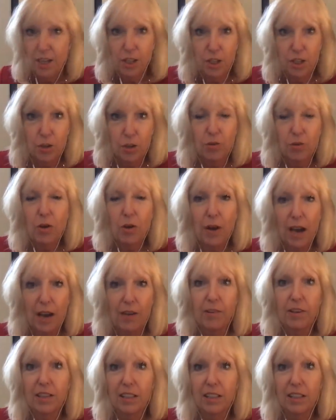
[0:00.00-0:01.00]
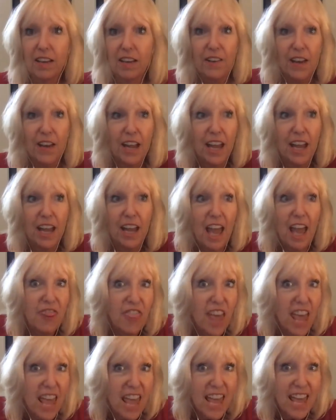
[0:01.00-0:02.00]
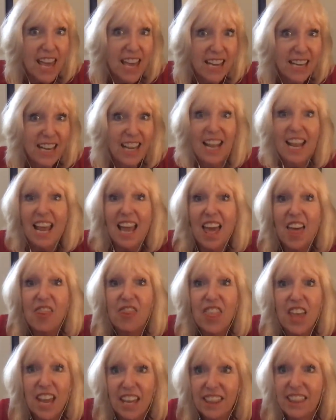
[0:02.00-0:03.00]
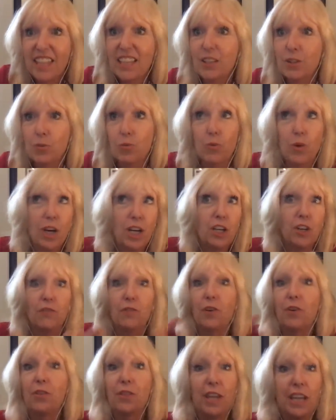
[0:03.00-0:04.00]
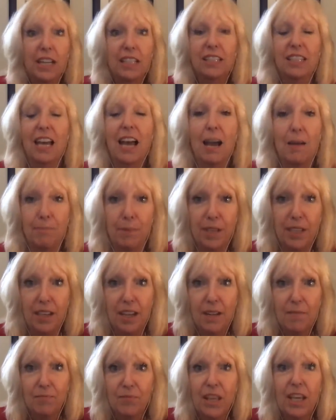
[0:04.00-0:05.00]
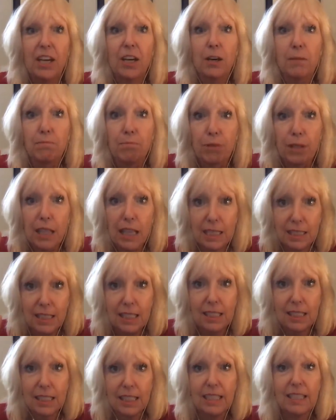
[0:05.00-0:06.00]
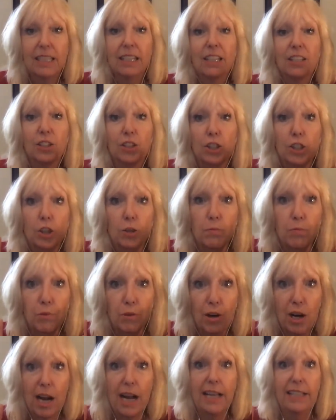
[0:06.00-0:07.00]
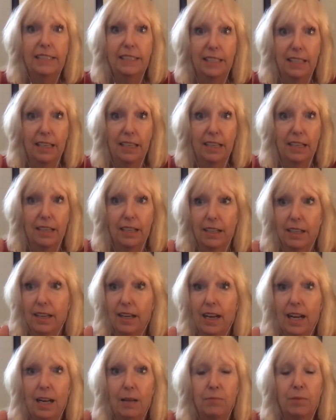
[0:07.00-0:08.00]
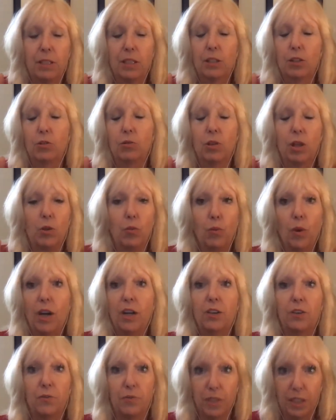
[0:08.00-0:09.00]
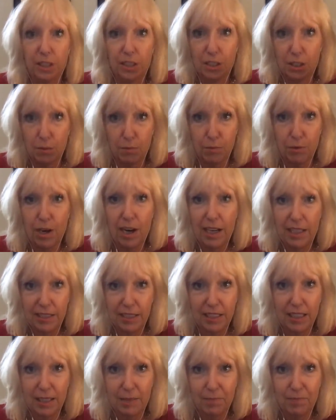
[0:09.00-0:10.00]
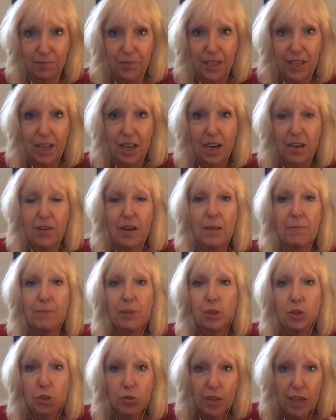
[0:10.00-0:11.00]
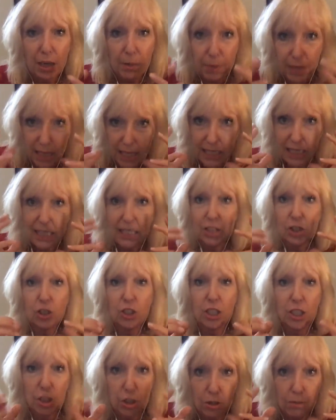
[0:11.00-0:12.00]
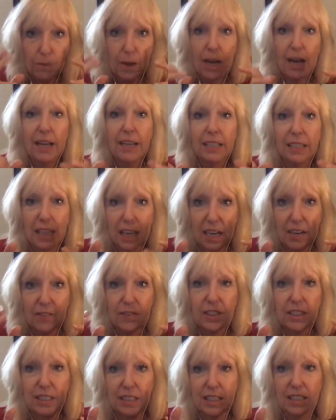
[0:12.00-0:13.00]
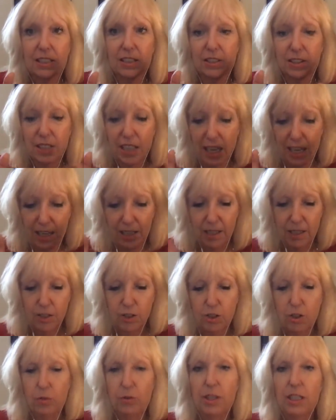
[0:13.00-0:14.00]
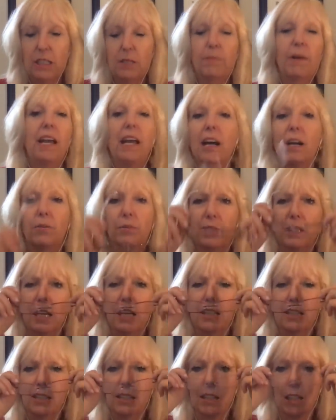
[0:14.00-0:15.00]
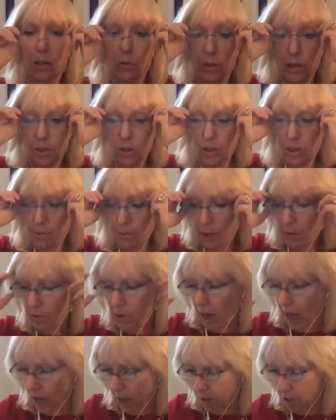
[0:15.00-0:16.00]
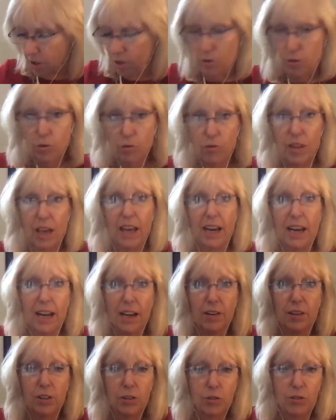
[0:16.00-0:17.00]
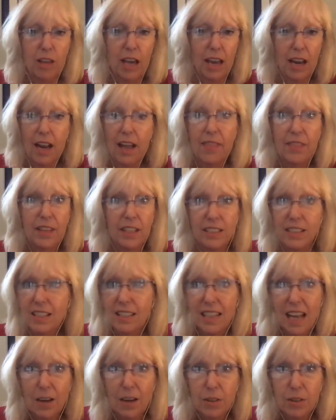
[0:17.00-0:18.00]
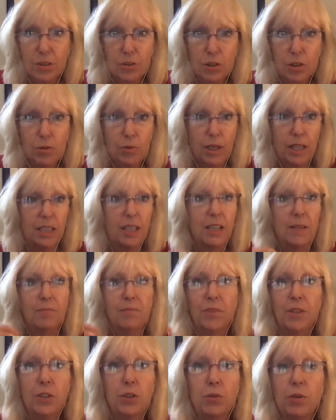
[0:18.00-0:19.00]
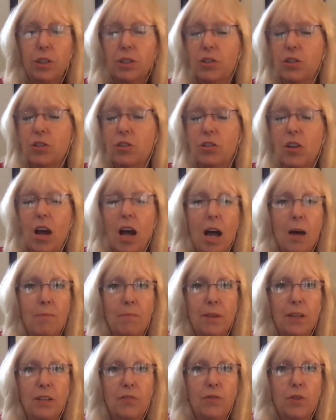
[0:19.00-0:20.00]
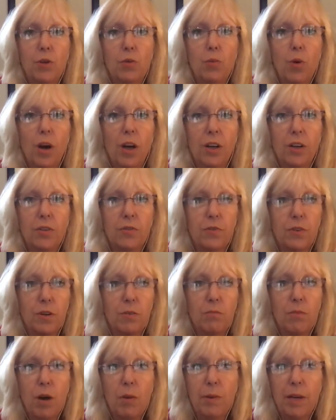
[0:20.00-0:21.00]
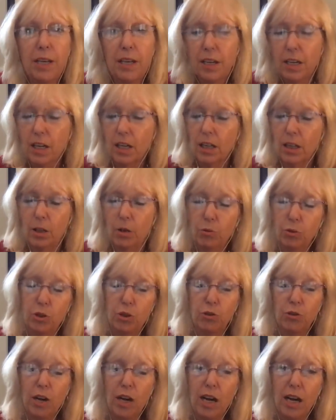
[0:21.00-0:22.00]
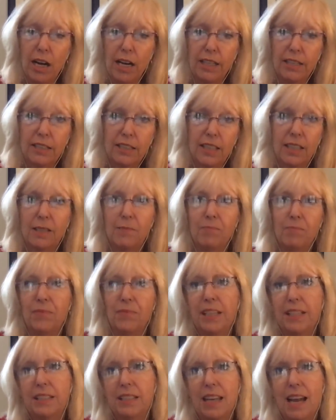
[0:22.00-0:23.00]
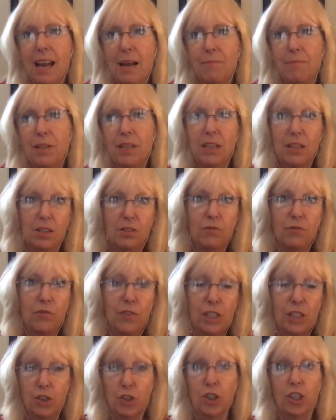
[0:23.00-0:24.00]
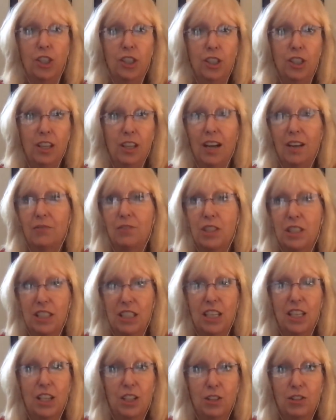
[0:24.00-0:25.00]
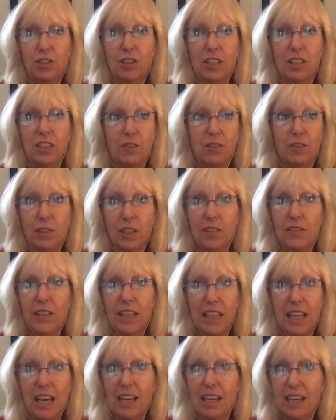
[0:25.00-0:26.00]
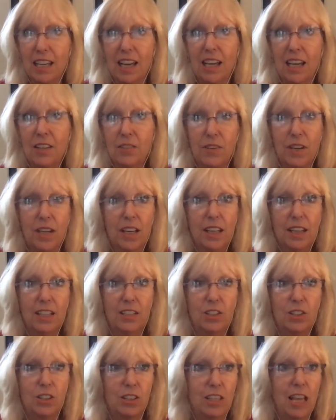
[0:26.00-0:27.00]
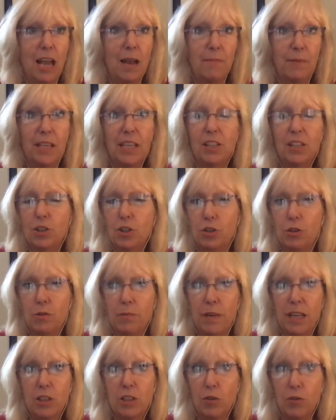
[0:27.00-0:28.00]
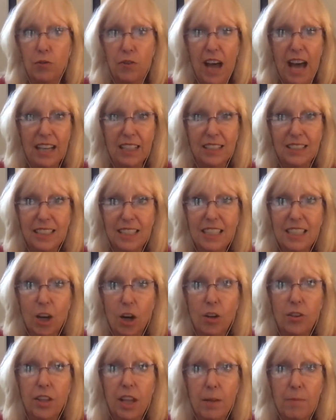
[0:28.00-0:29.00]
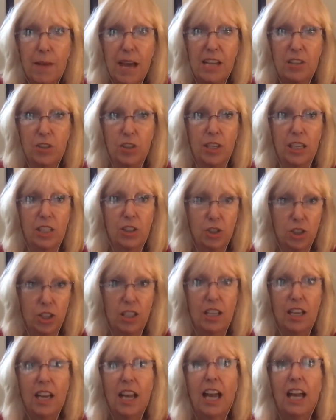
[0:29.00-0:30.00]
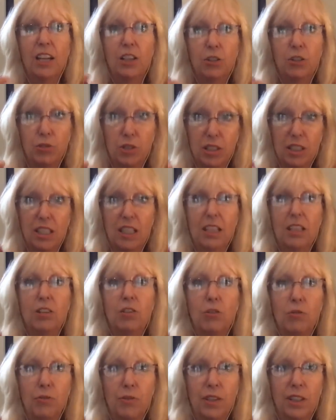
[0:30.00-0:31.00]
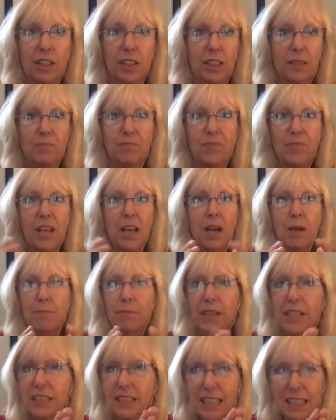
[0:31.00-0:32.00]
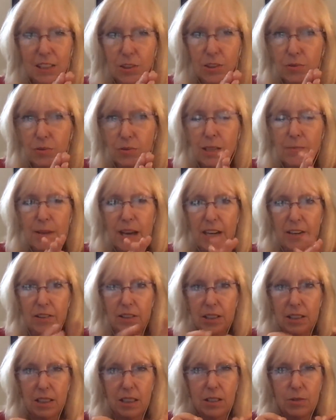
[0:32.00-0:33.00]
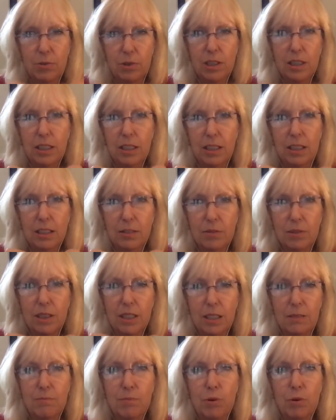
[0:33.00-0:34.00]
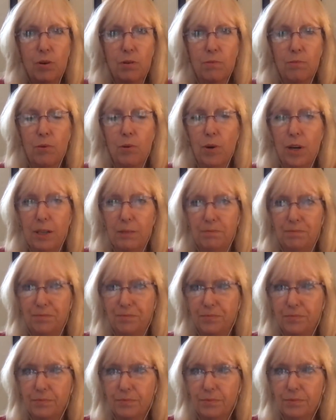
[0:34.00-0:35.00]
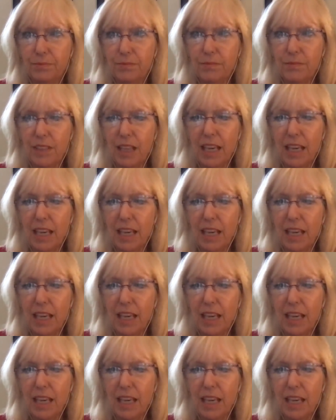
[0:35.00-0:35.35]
you know how to live. And then, and then these wonderful things happen that are pleasantly surprising, absolutely wonderfully surprising. All right. But you got to be conditioning your mind every single day. So Ismail was asking the question about how do you do that? How do you do that? This is how you do it. You could stop if you wanted for a moment, close your eyes and tap in the vision of seeing yourself living that life. That's tapping into your mental faculty called the imagination. And you see it, you feel it, but it doesn't really matter. This is really a really important point. I